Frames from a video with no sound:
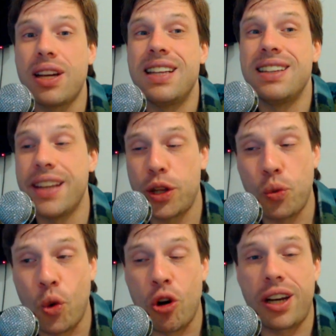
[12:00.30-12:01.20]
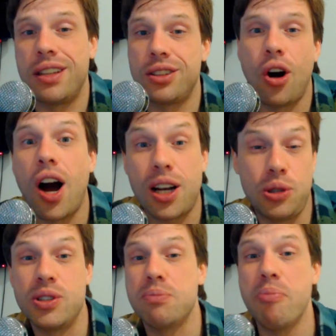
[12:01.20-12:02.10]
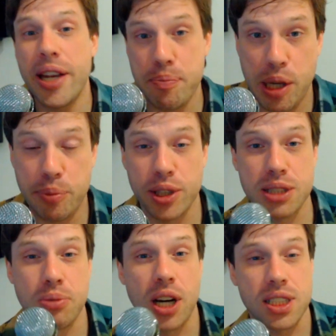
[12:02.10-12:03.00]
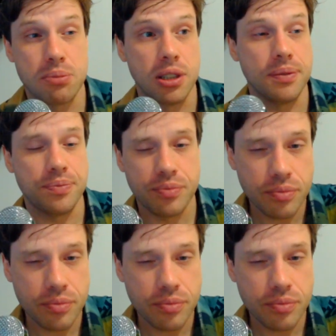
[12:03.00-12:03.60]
and network and talk to as many people as possible.